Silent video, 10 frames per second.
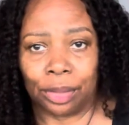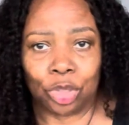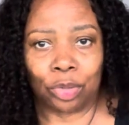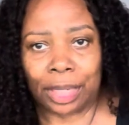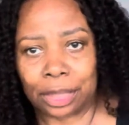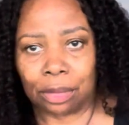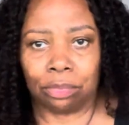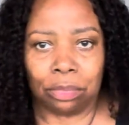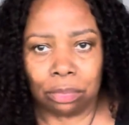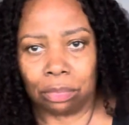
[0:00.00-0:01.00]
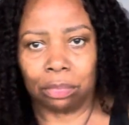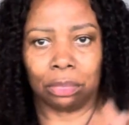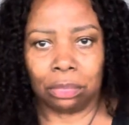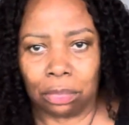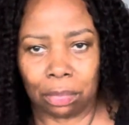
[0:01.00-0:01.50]
tried to
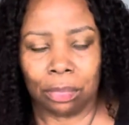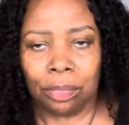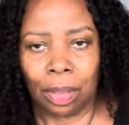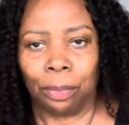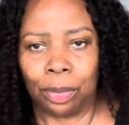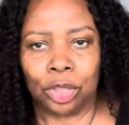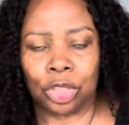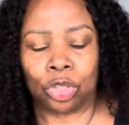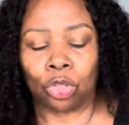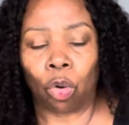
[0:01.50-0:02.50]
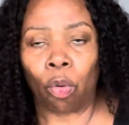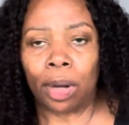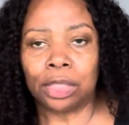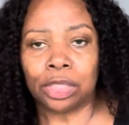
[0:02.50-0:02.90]
put sow,